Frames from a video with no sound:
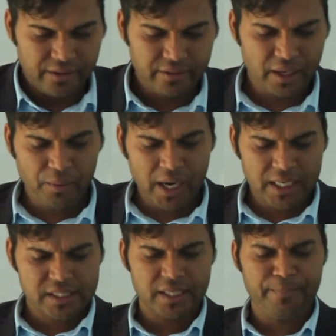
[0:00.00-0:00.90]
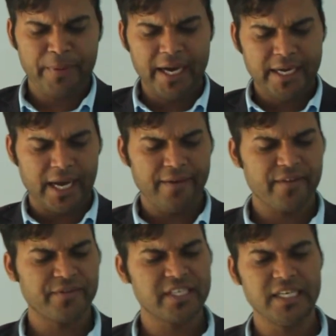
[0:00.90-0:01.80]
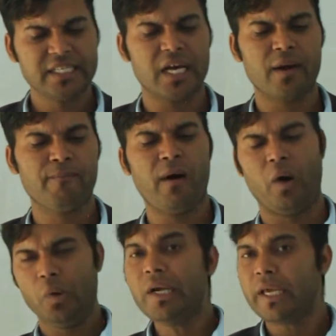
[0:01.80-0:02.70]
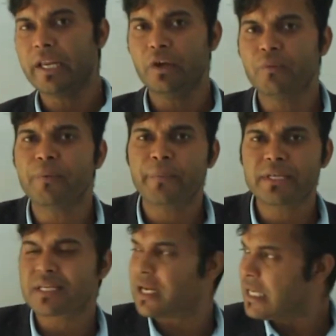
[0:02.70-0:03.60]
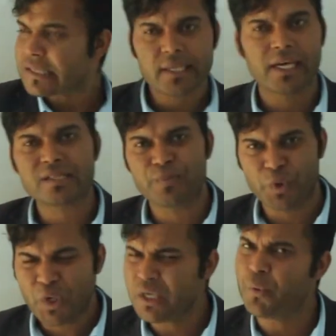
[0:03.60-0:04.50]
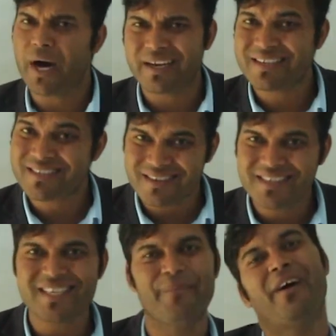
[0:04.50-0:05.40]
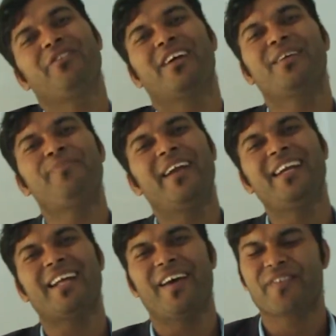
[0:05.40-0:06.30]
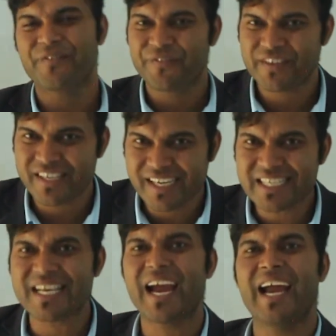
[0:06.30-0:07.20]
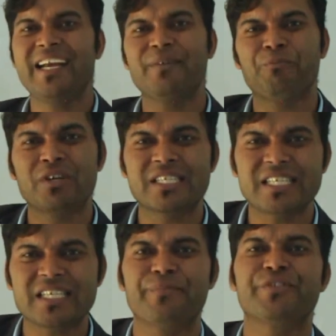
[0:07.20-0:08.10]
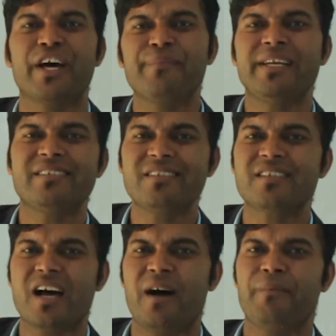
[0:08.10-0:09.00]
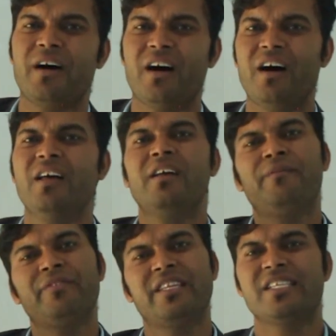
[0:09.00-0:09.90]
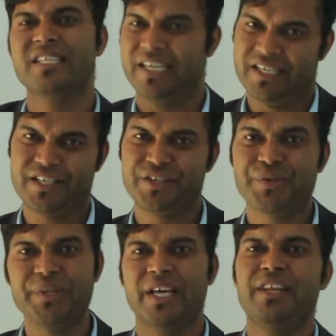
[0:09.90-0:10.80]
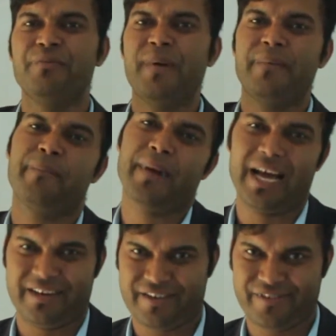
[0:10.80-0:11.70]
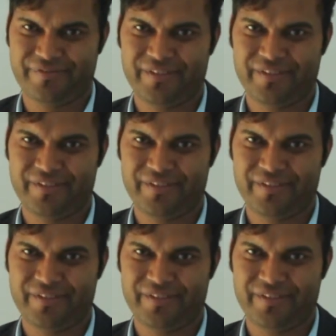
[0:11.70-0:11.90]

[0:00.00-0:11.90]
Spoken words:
There was the different types of seeds are found in your previous class 4. You are discussed about the different types of seeds and the process of germination of these seeds to the new baby plant.